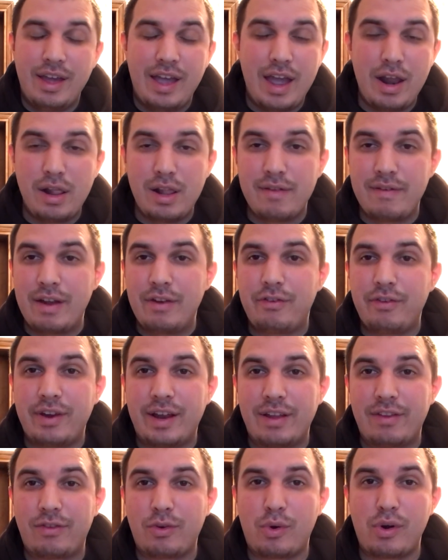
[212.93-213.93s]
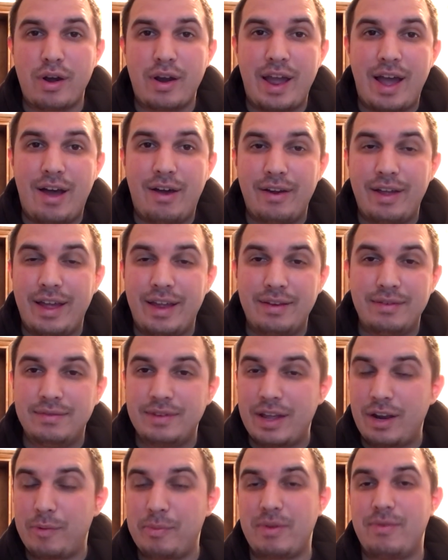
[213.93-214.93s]
It'll eventually get sorted out
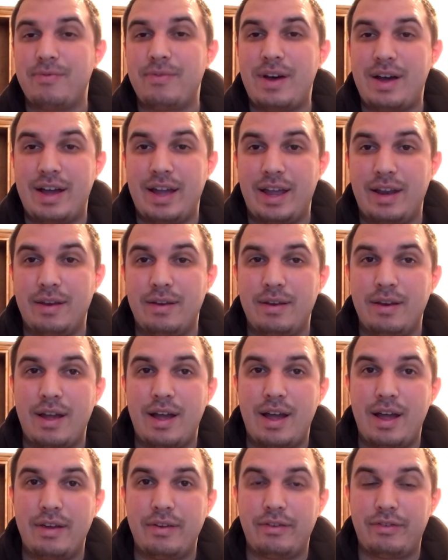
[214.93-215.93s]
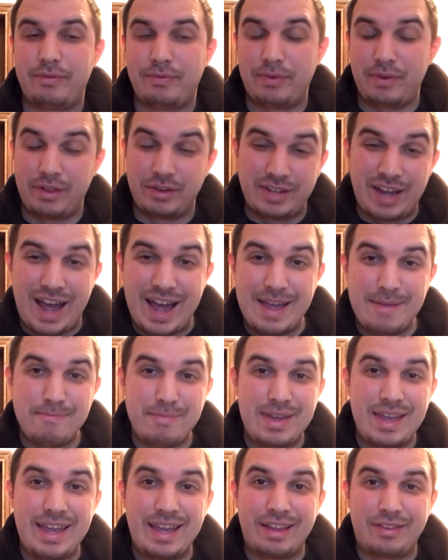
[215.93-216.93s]
and it'll be fine. Just for the time
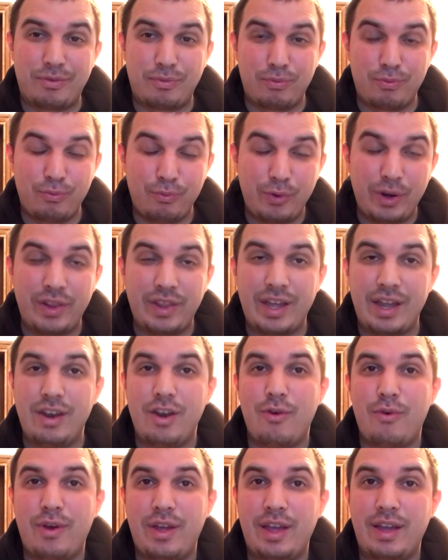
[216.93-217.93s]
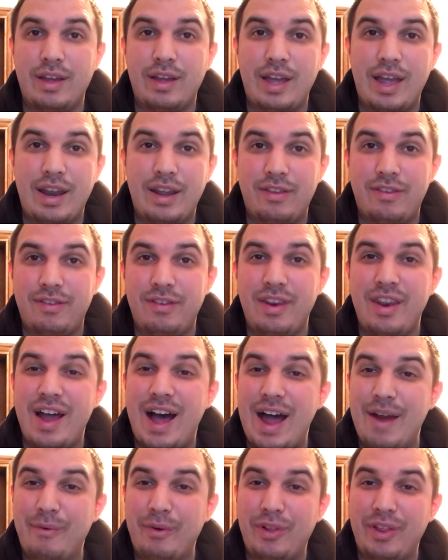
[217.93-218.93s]
being, it's really annoying, and it's
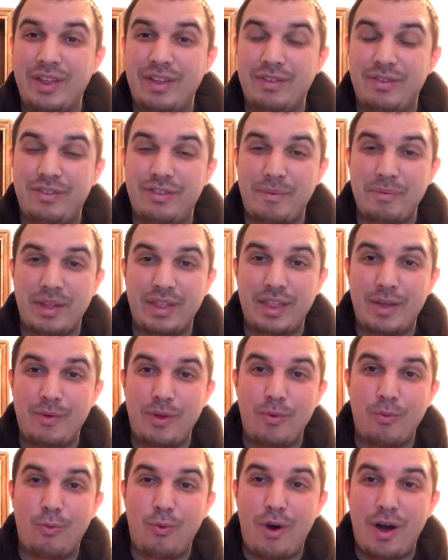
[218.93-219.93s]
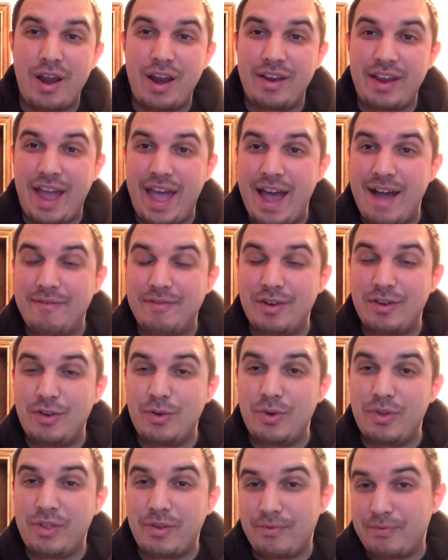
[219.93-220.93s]
not really something that we wanted to have to
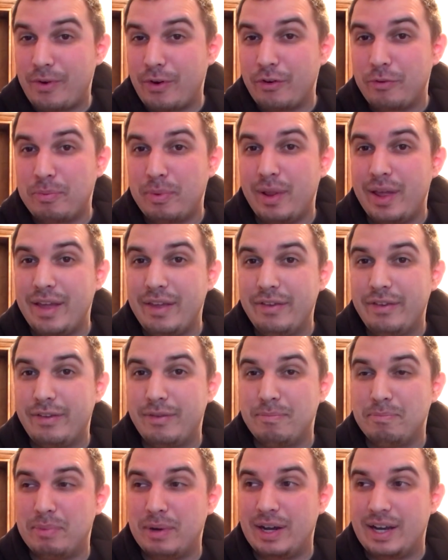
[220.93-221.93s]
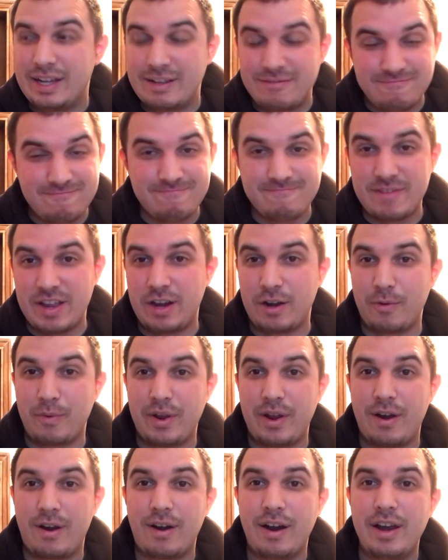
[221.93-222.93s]
do in the first place, but here
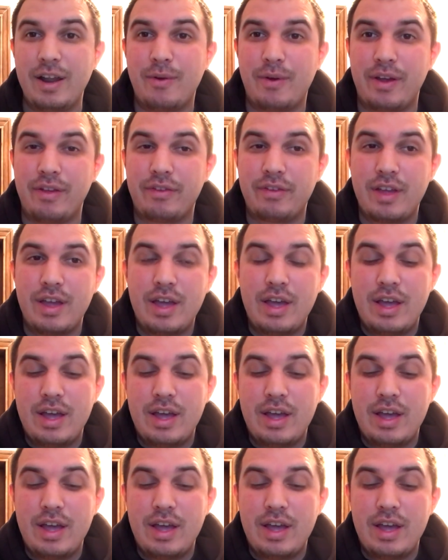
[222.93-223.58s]
we are anyways.